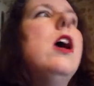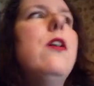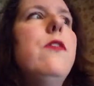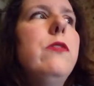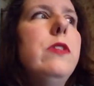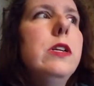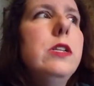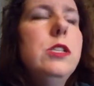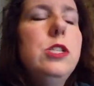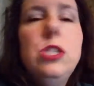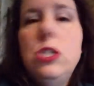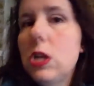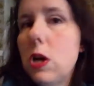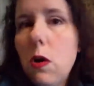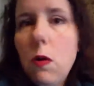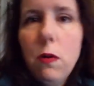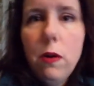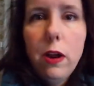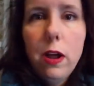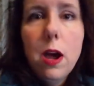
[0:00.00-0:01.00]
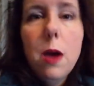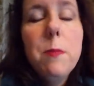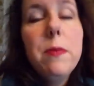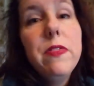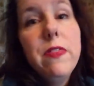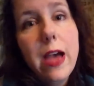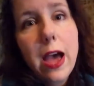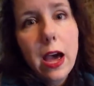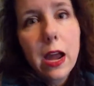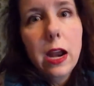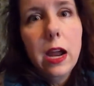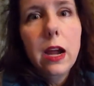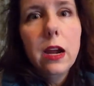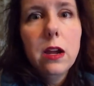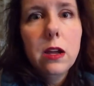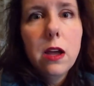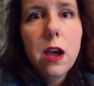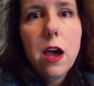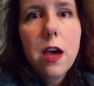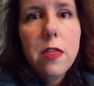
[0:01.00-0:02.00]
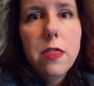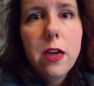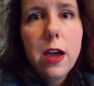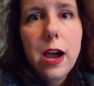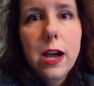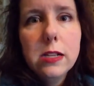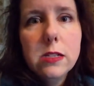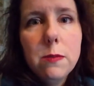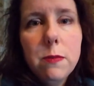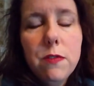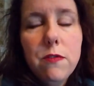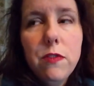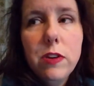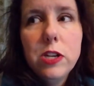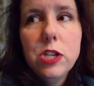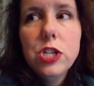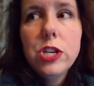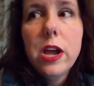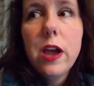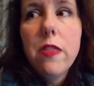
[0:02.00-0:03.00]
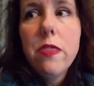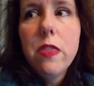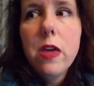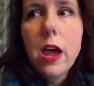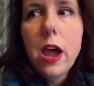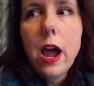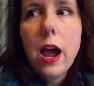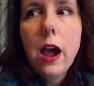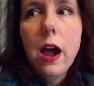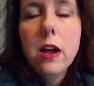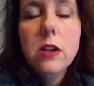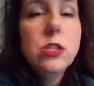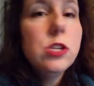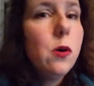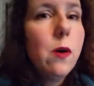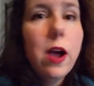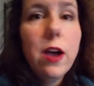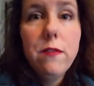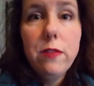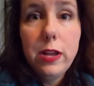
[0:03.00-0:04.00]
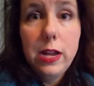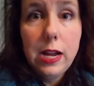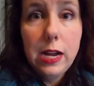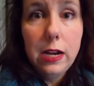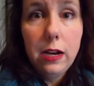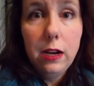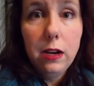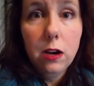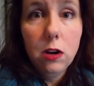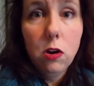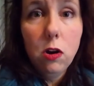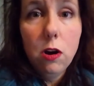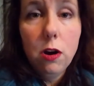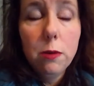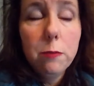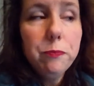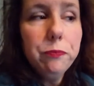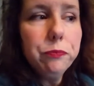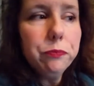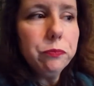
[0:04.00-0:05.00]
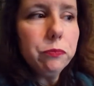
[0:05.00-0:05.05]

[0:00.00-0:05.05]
that don't, up in the attic, that hasn't been finished yet, that don't have a heating at all.